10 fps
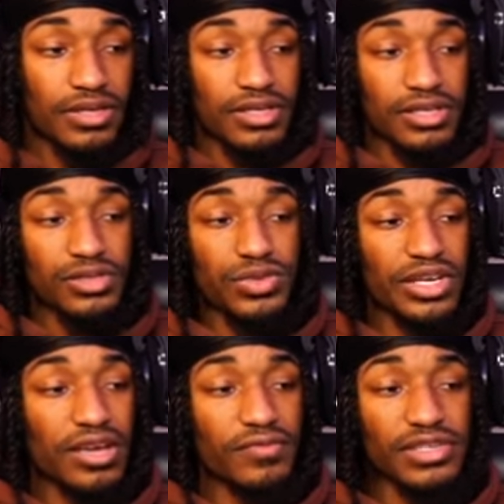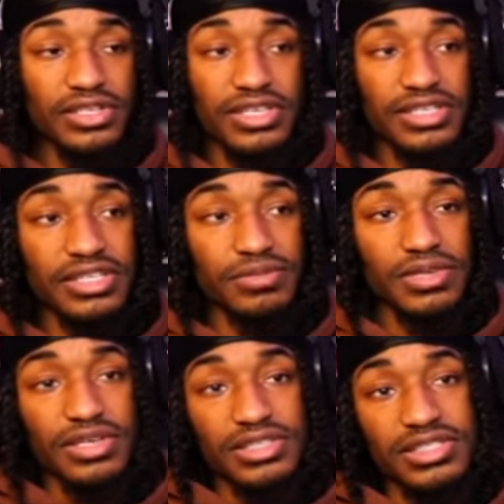This is where the game really get deep.
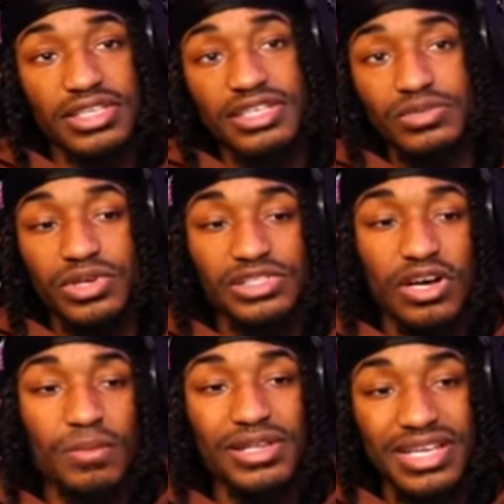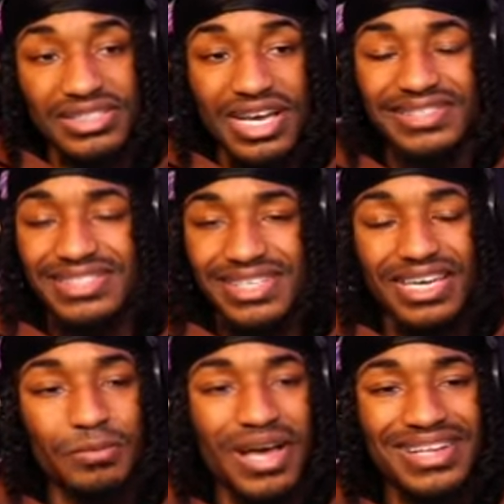See, niggas want to talk about that toxic
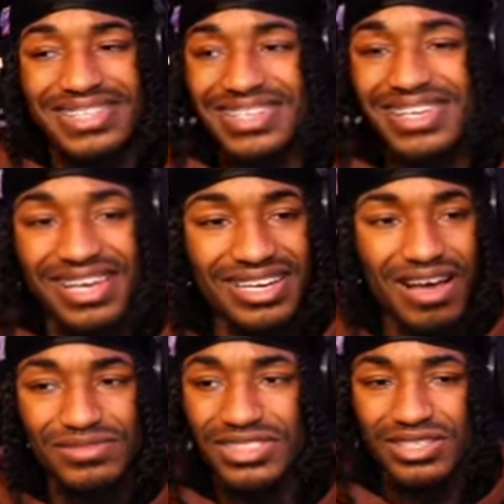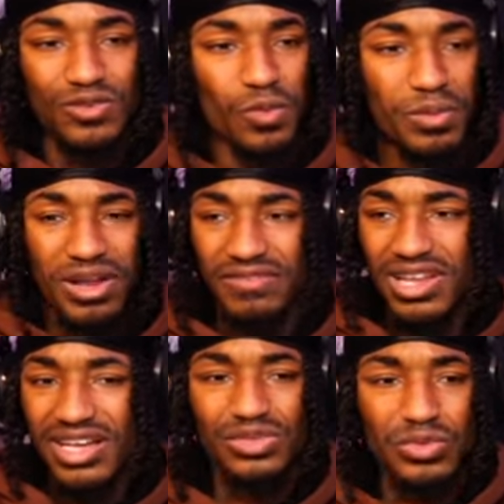game. I did that. I've cheated on women. I've
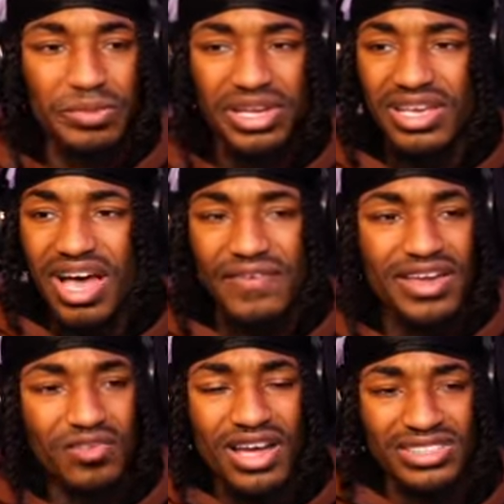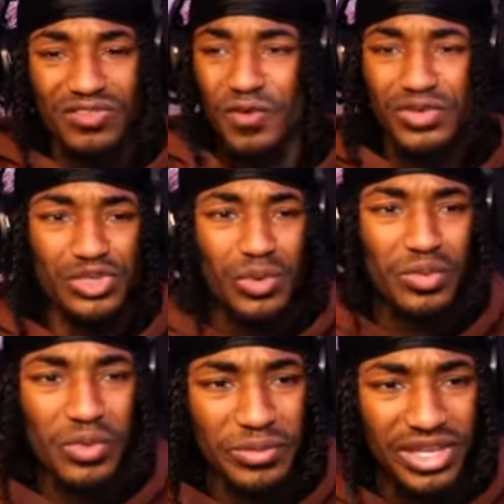lied to women. I've had a roster of over 20
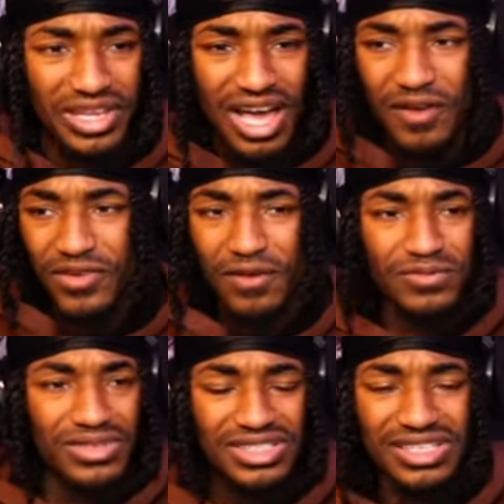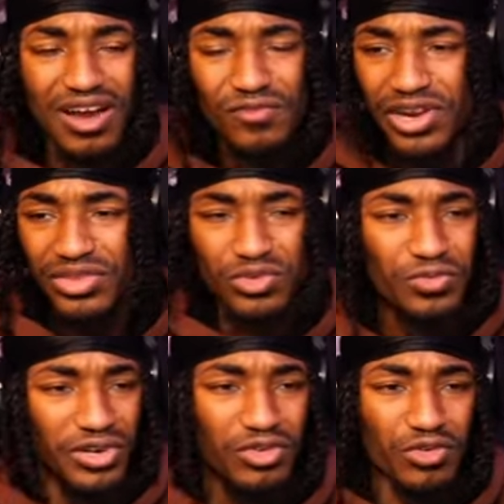women. I've ran through
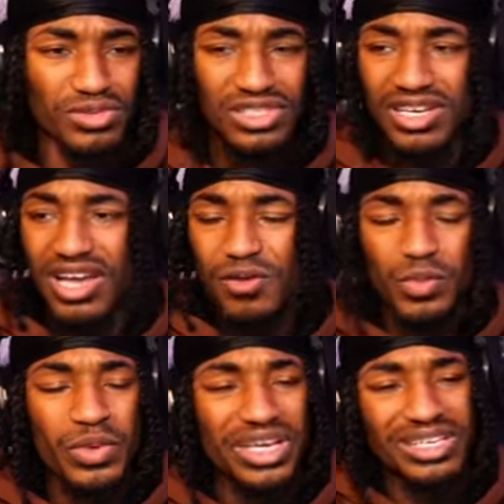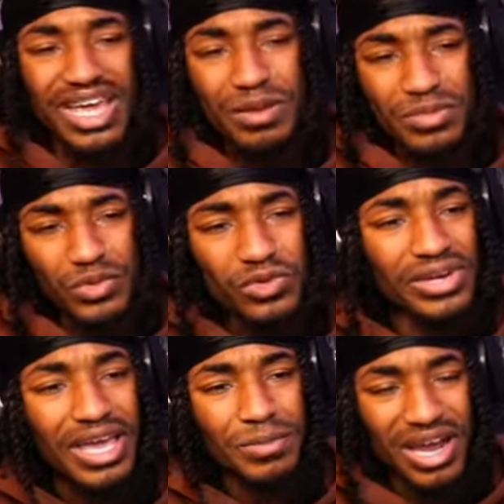friend groups. We
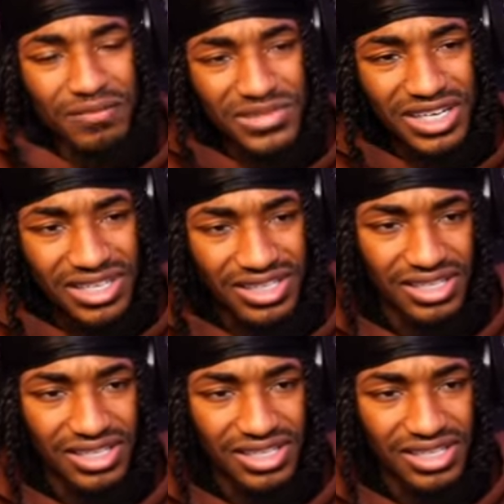name it. I've done it.